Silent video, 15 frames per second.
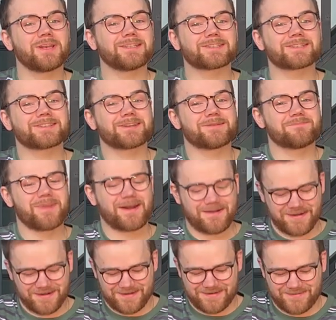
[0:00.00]
just an
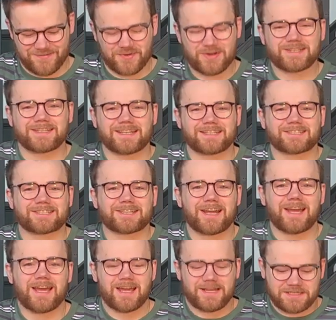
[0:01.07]
American and British
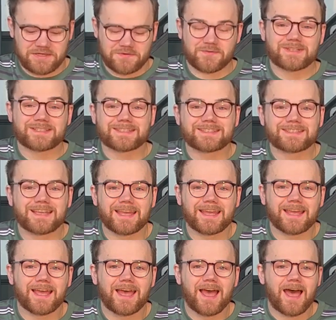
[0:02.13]
differences here.
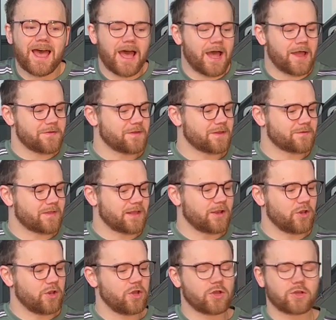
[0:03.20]
I think they
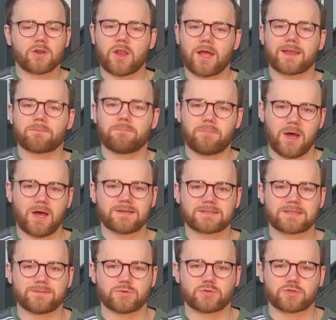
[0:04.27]
look like
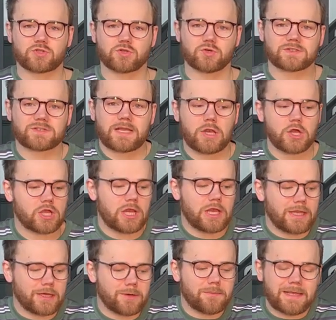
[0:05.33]
basketball shorts. They look a
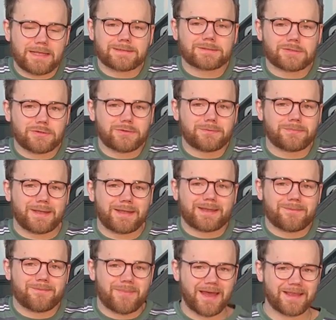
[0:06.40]
little bit too big
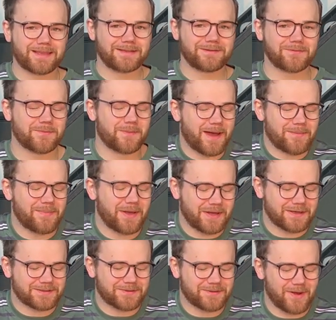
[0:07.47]
and baggy for my
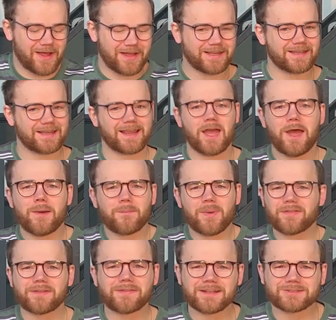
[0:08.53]
personal liking. But I
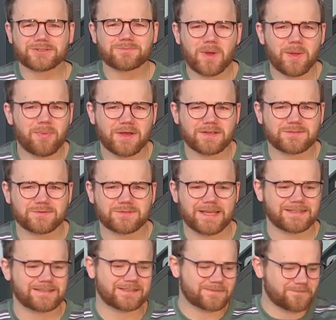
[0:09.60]
think that's just my personal
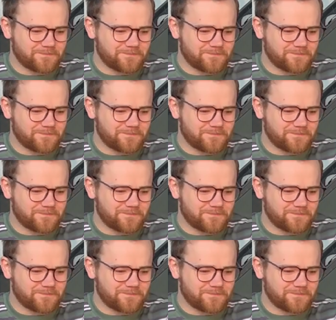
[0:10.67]
taste.